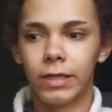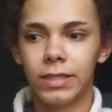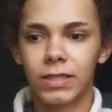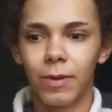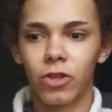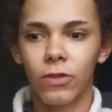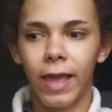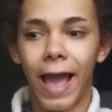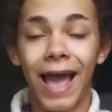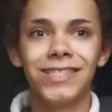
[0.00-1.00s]
especially
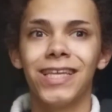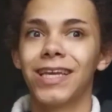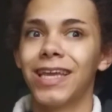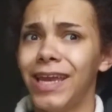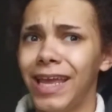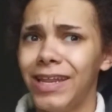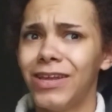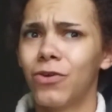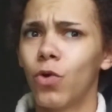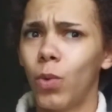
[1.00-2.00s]
as a Canadian
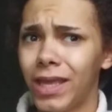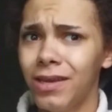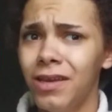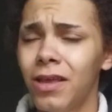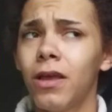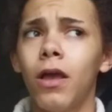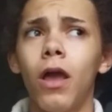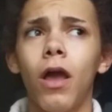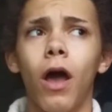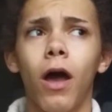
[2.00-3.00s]
queen.
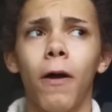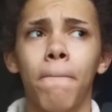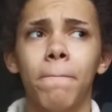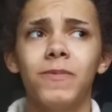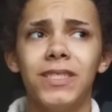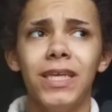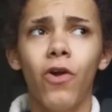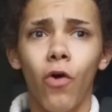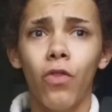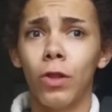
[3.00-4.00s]
Seeing
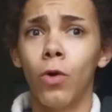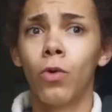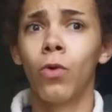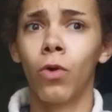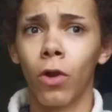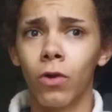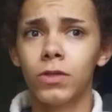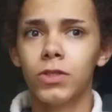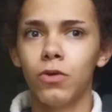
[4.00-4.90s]
all the local girls who